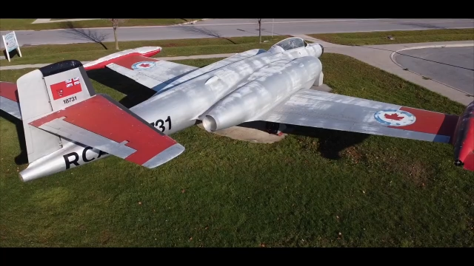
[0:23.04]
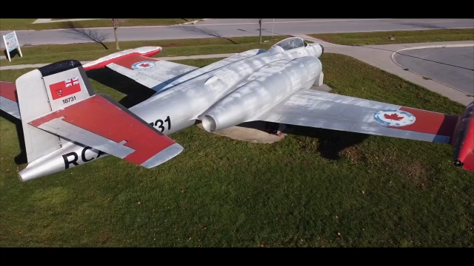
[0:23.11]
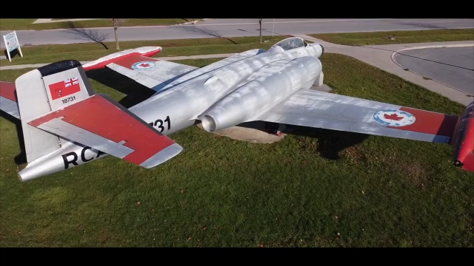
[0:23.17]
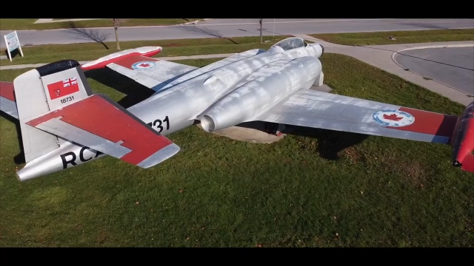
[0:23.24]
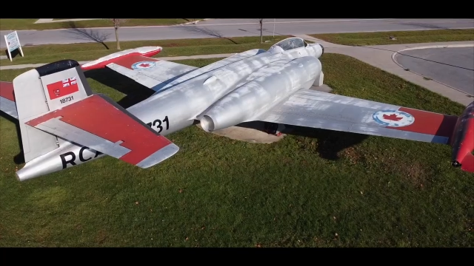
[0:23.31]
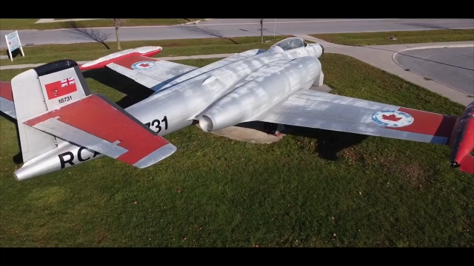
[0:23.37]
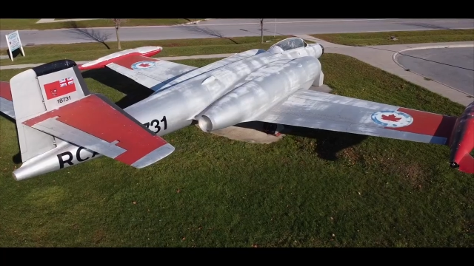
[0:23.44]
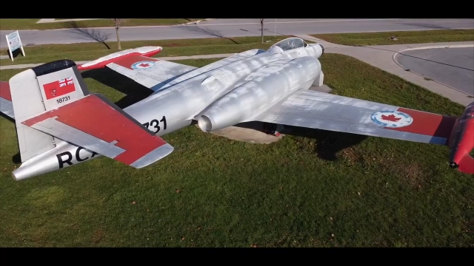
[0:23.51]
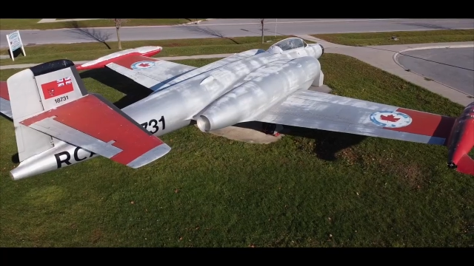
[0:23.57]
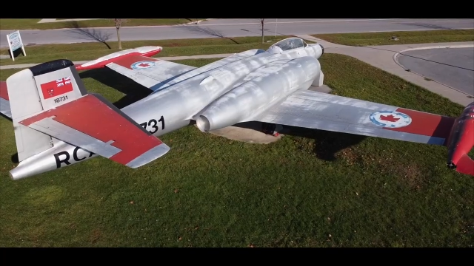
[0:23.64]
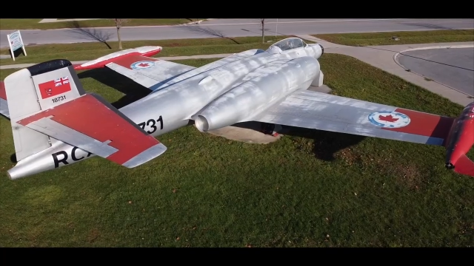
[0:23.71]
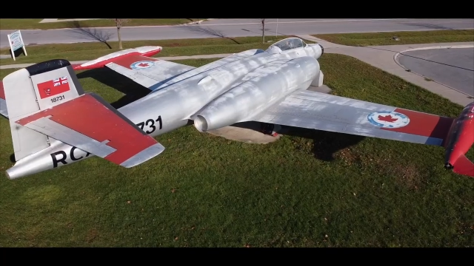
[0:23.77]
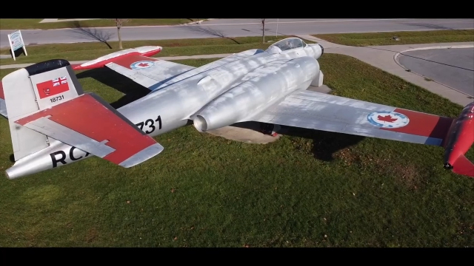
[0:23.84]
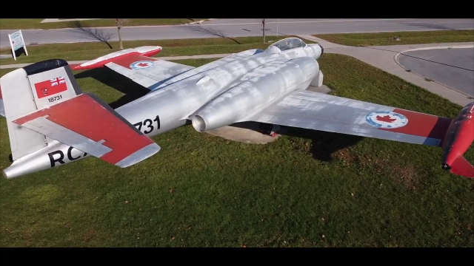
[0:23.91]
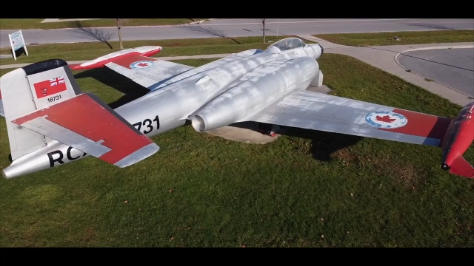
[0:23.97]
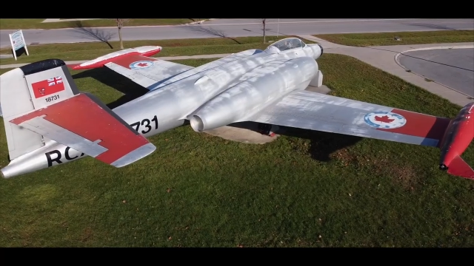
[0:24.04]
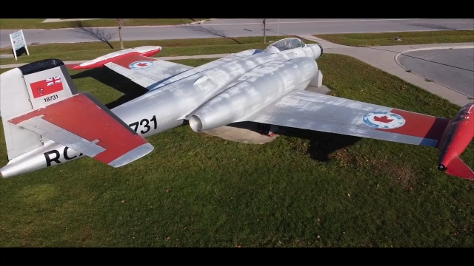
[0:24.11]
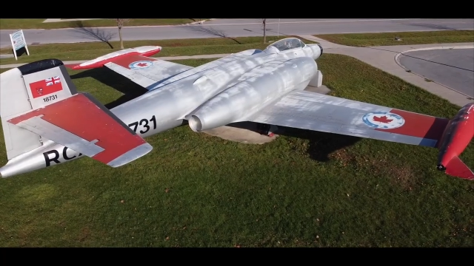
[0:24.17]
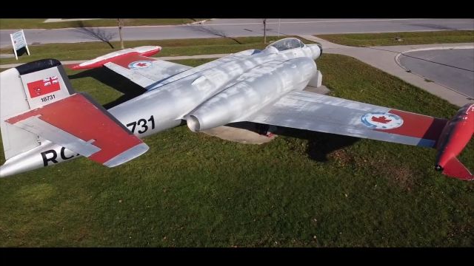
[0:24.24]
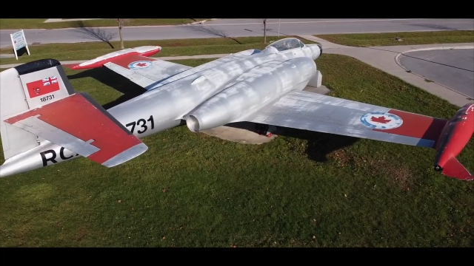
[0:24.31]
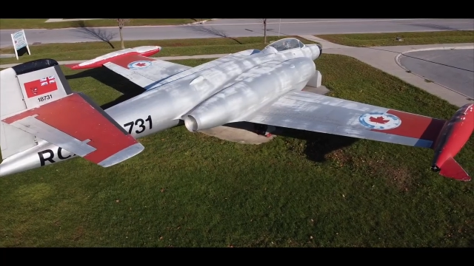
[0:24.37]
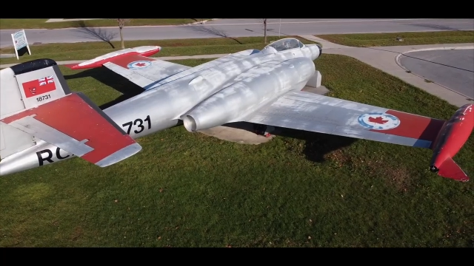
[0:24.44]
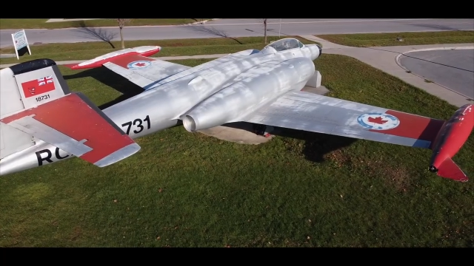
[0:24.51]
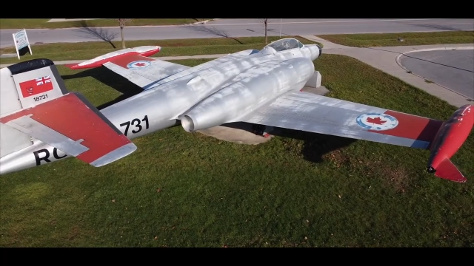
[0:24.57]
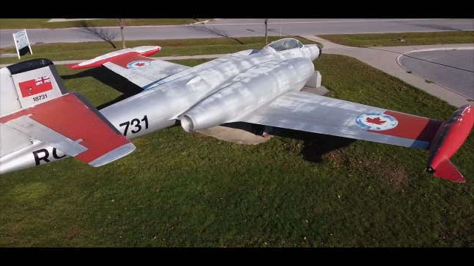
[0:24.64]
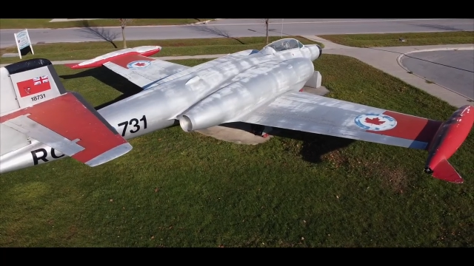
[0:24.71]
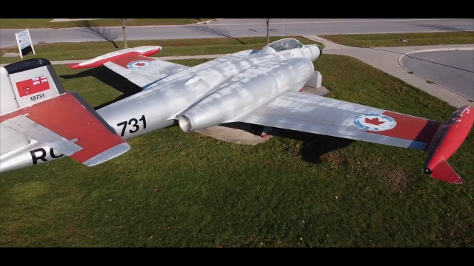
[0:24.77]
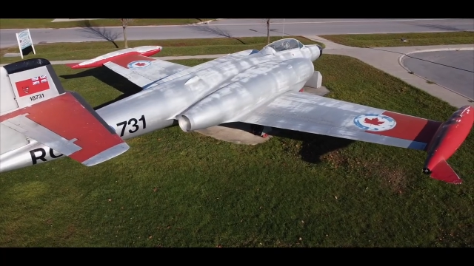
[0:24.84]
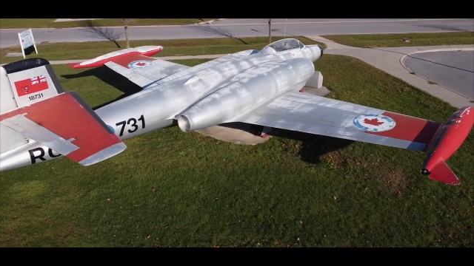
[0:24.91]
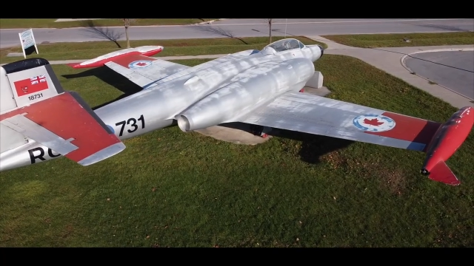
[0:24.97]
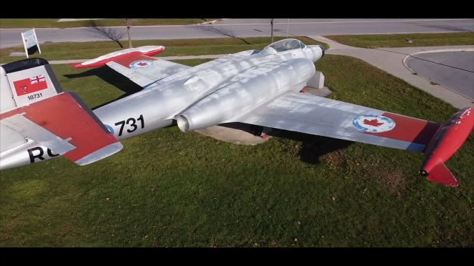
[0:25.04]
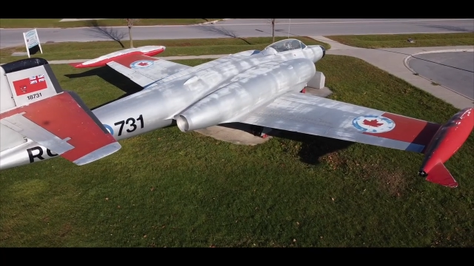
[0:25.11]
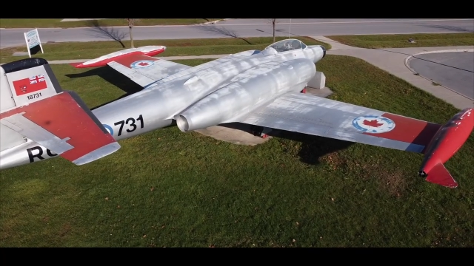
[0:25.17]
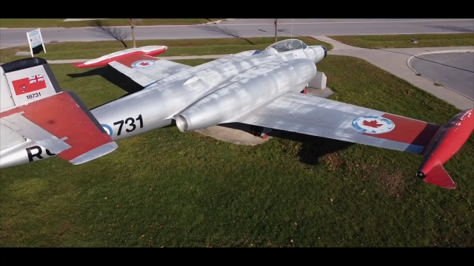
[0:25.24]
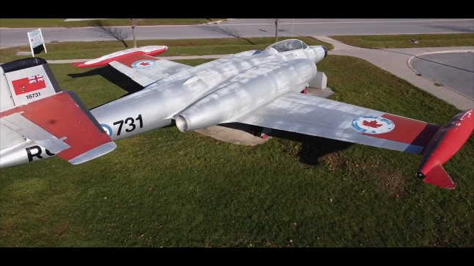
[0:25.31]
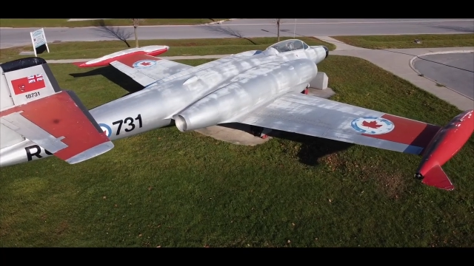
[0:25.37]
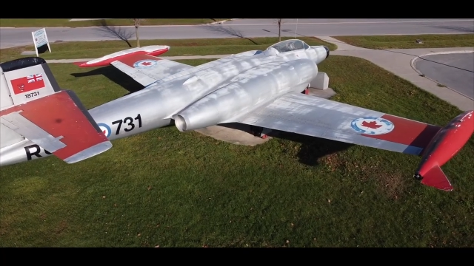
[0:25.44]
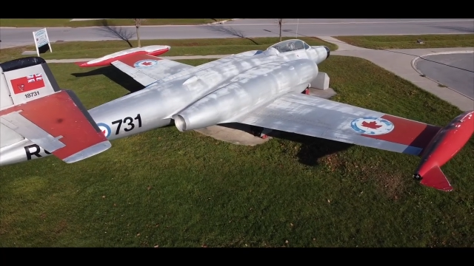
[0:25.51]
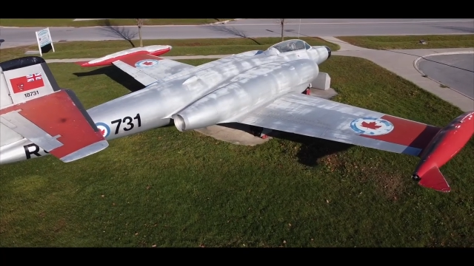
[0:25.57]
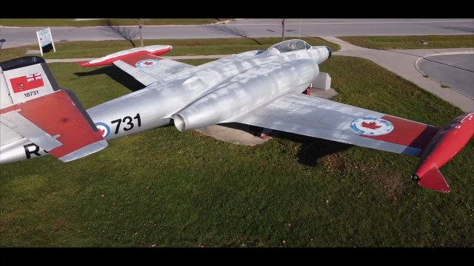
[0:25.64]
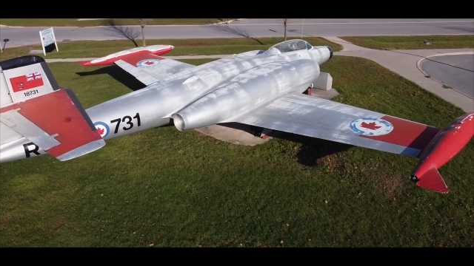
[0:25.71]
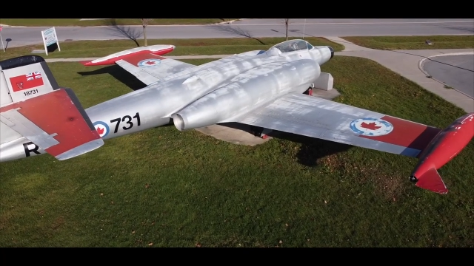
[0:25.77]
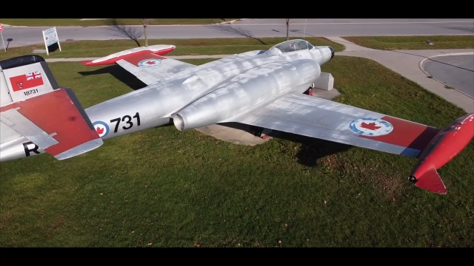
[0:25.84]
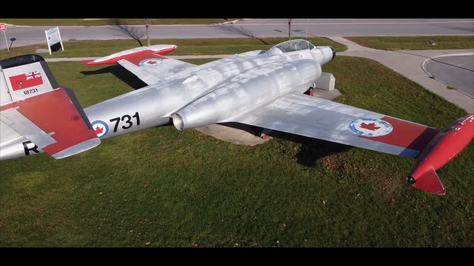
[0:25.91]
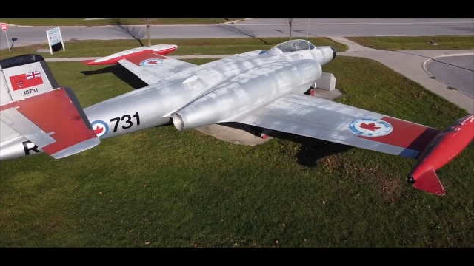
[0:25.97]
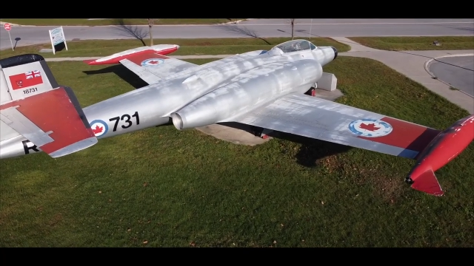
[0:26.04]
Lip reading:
No face is visible, so there are no lips to read.